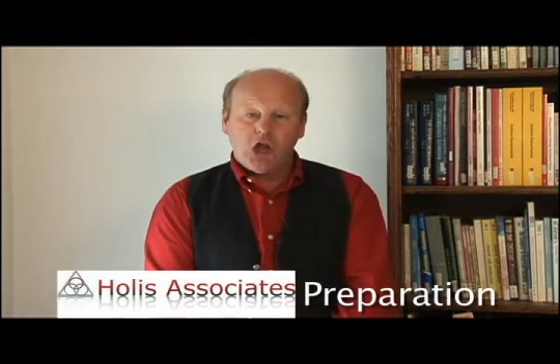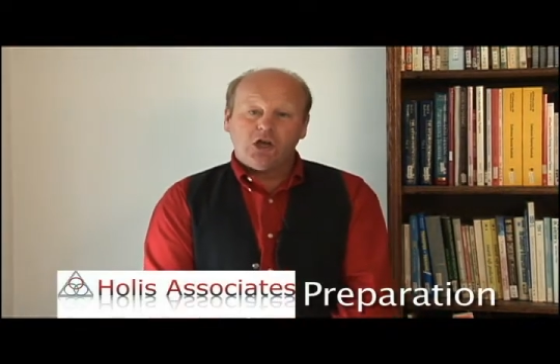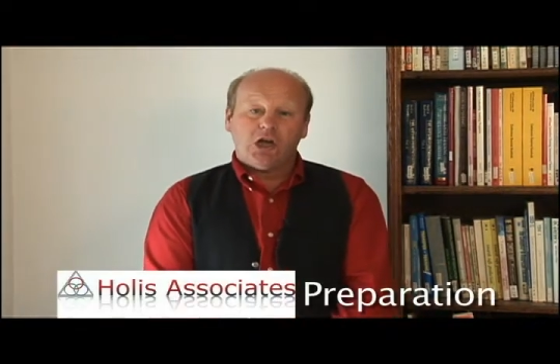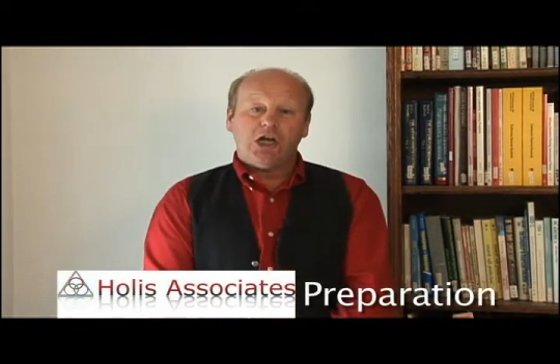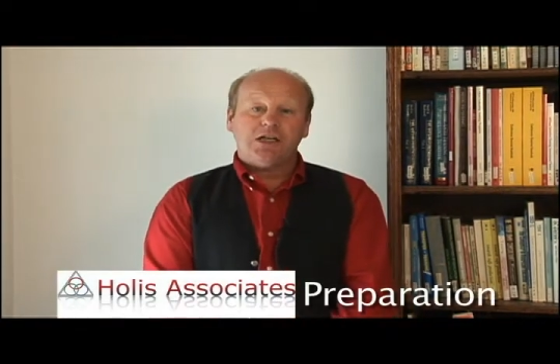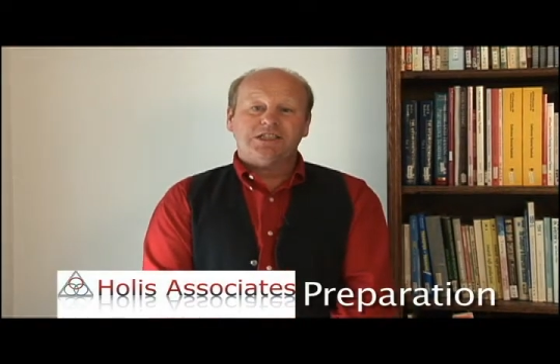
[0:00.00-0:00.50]

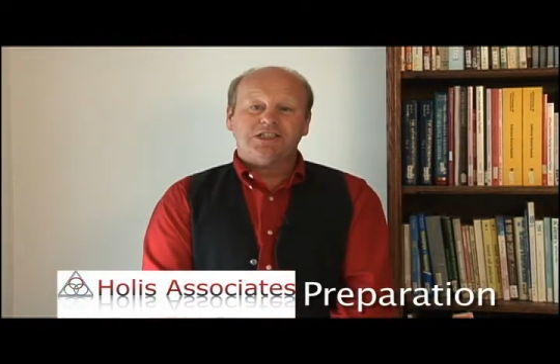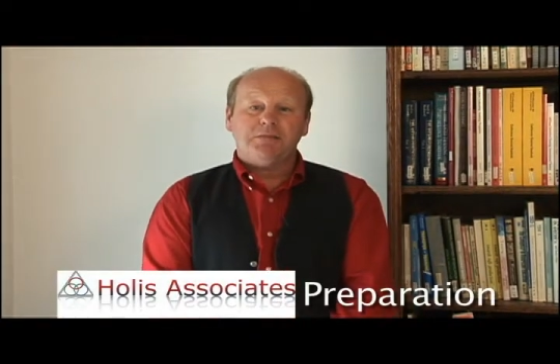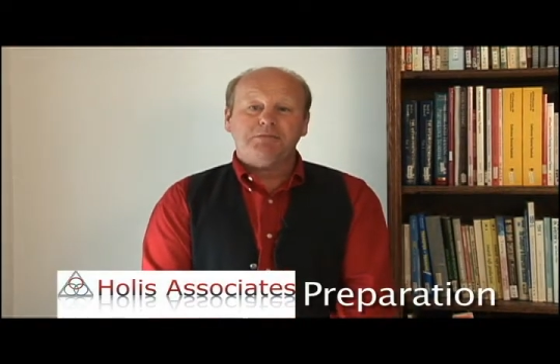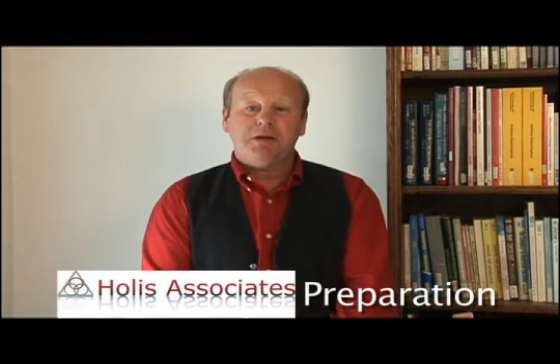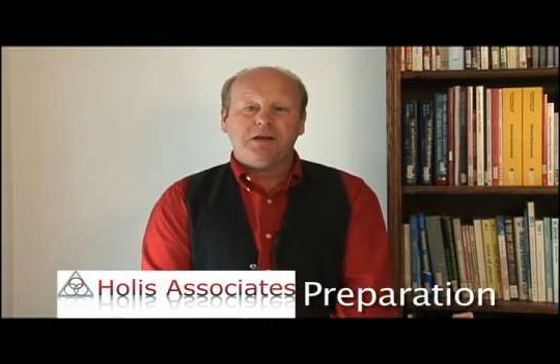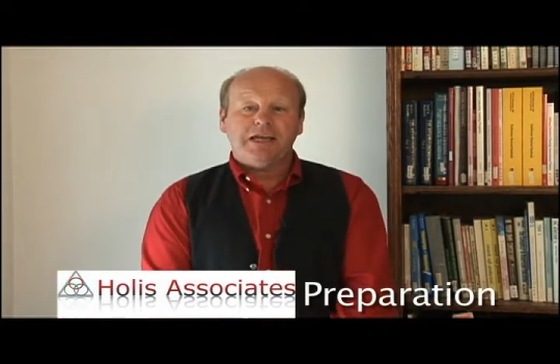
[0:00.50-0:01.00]
you'll learn
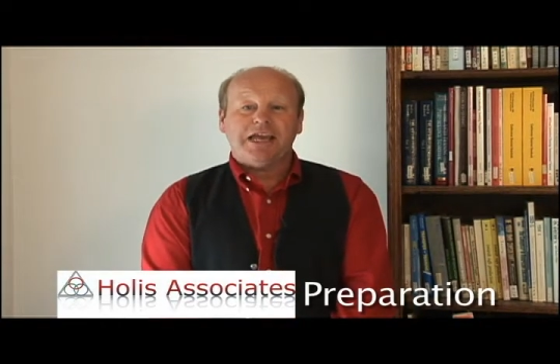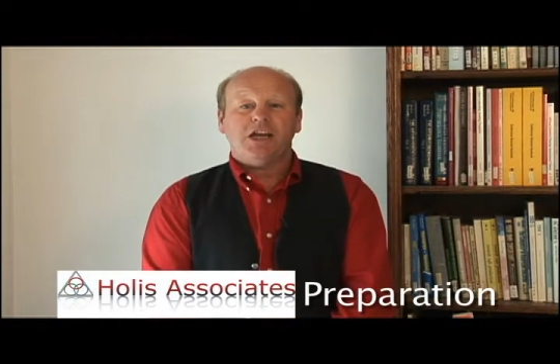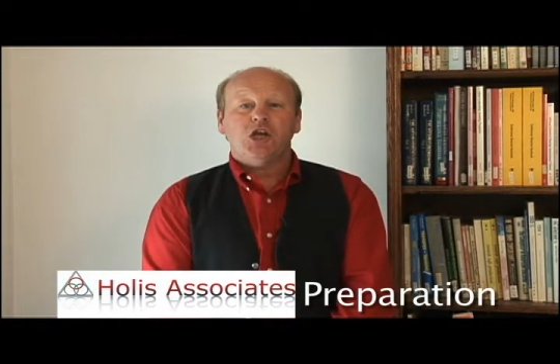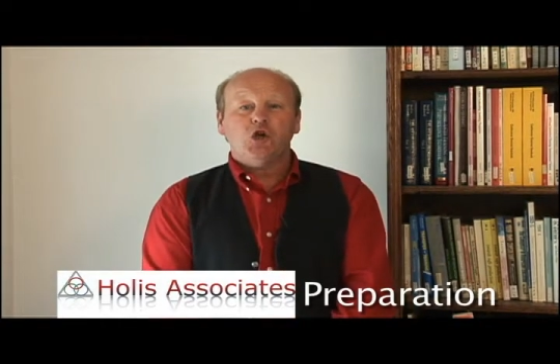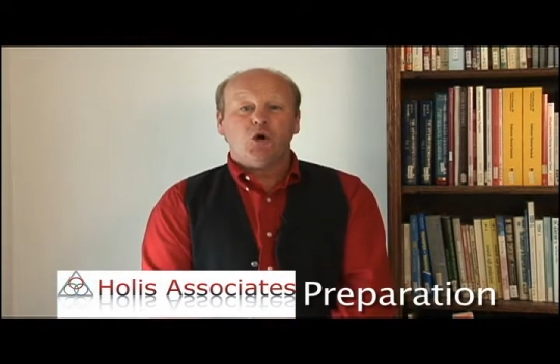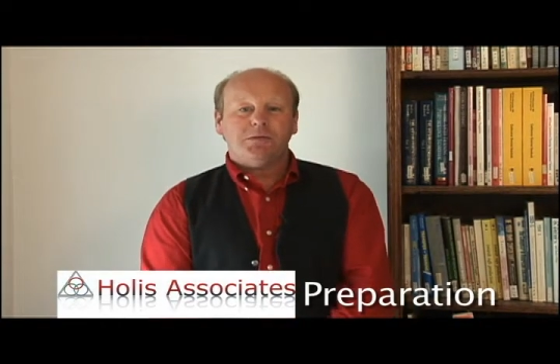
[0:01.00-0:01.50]
simple yet
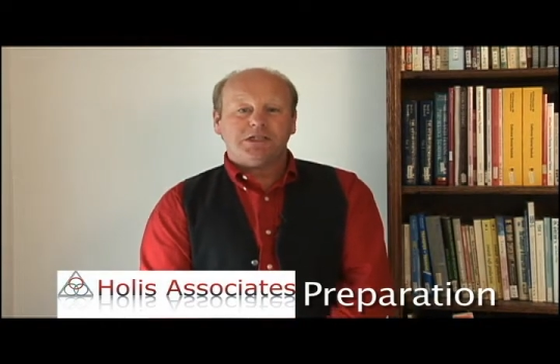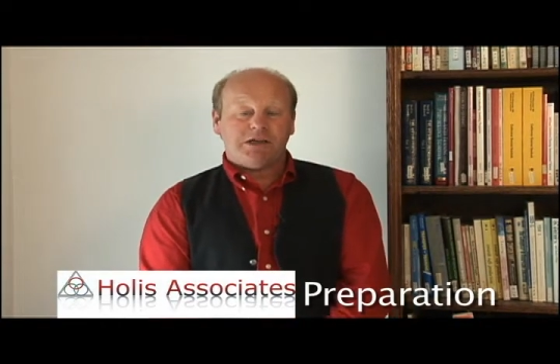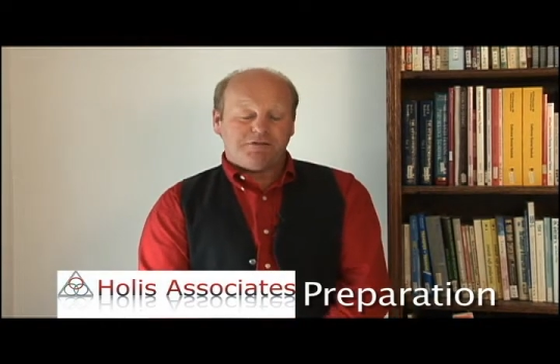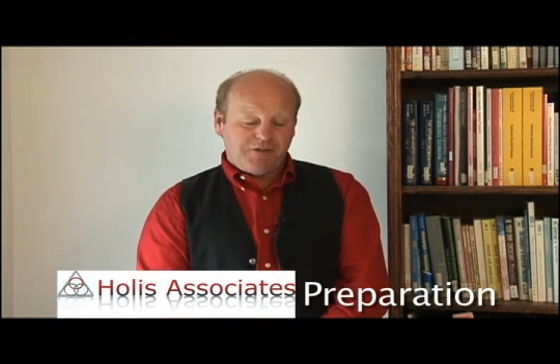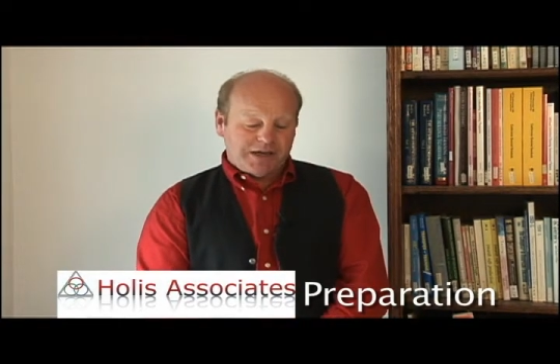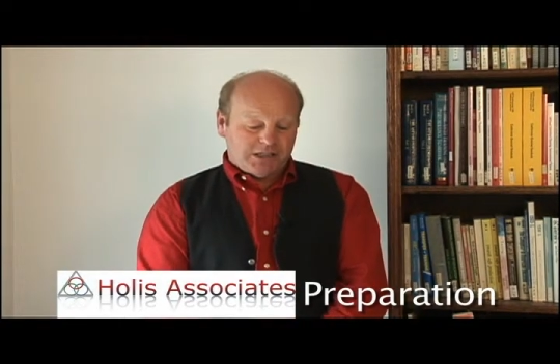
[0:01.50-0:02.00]
enormously
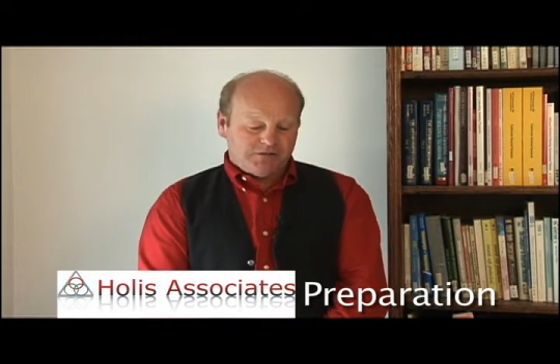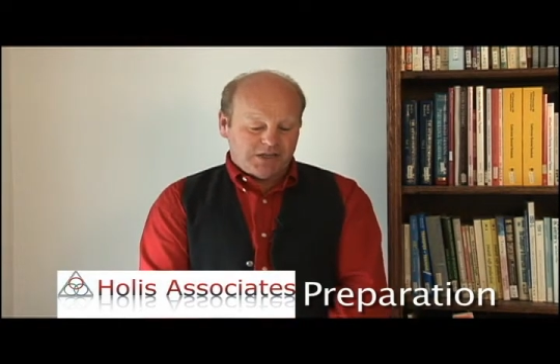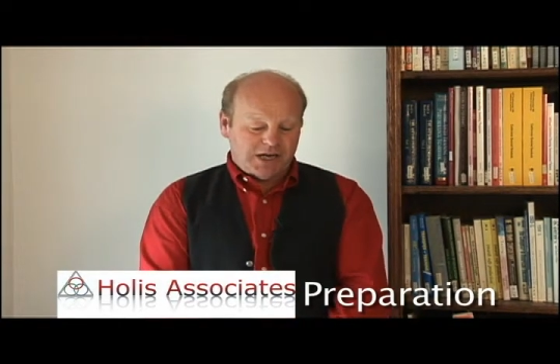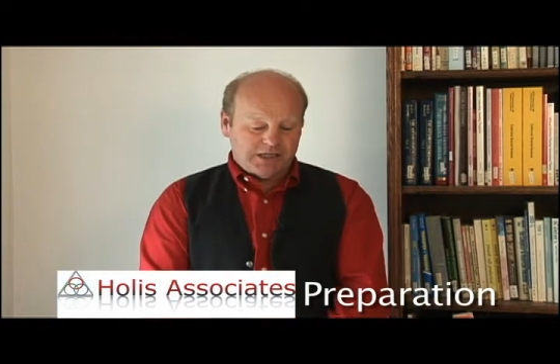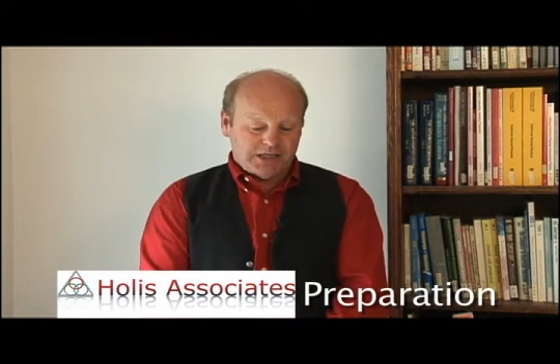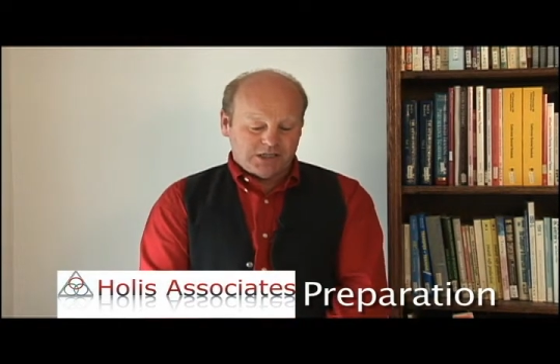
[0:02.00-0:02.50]
effective
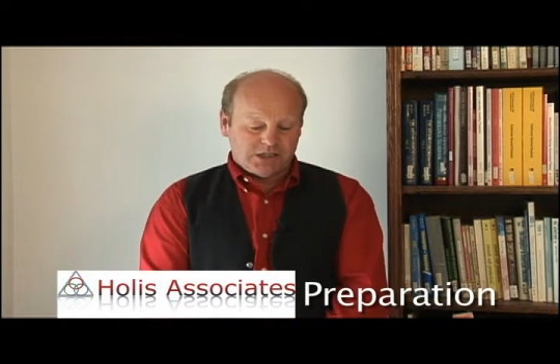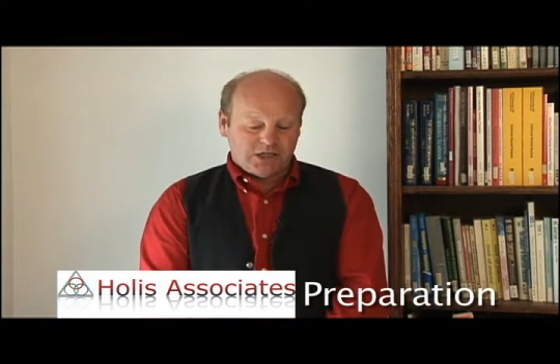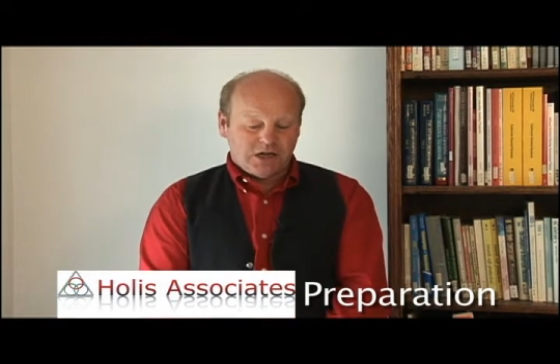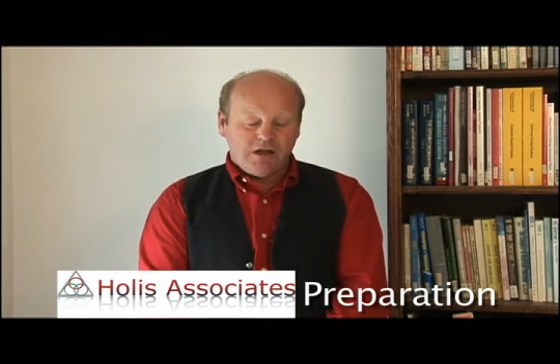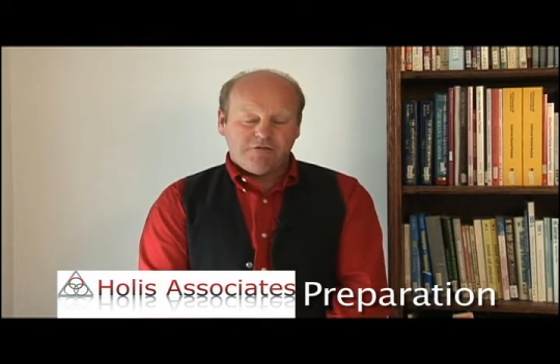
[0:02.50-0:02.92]
techniques